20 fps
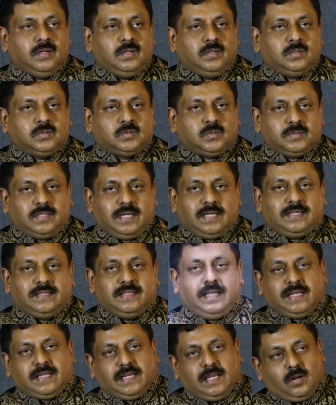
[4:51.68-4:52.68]
so that
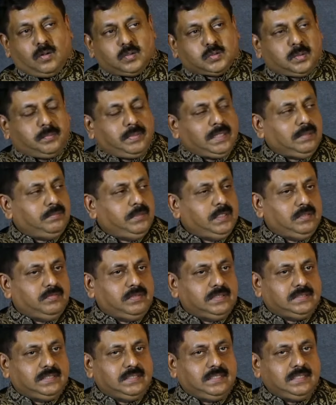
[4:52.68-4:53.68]
they can also become
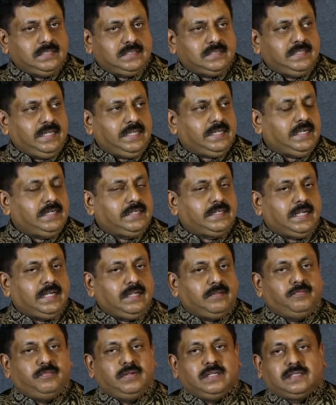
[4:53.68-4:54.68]
universities. They can tie
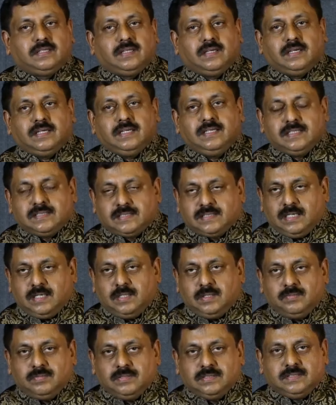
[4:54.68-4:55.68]
up with industrial
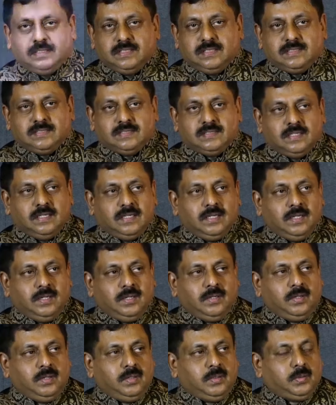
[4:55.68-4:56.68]
universities
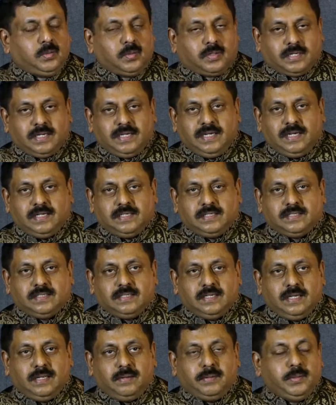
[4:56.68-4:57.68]
to create
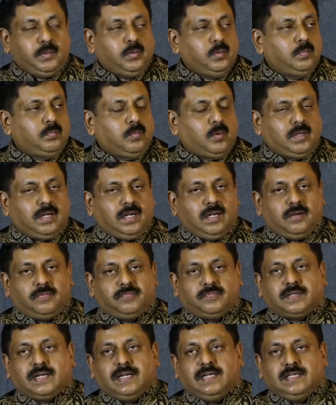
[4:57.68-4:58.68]
a new model
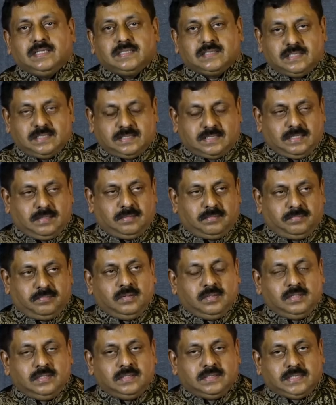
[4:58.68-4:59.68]
of training system.
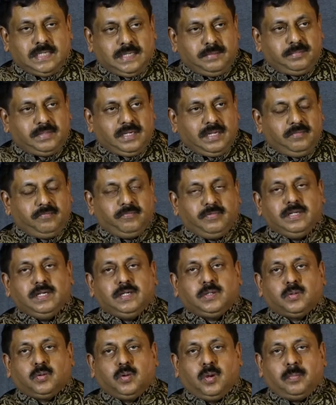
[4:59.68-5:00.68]
Same time, we
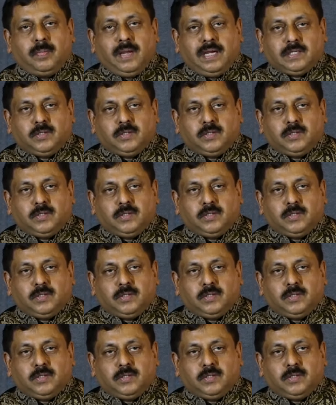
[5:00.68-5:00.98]
need to go back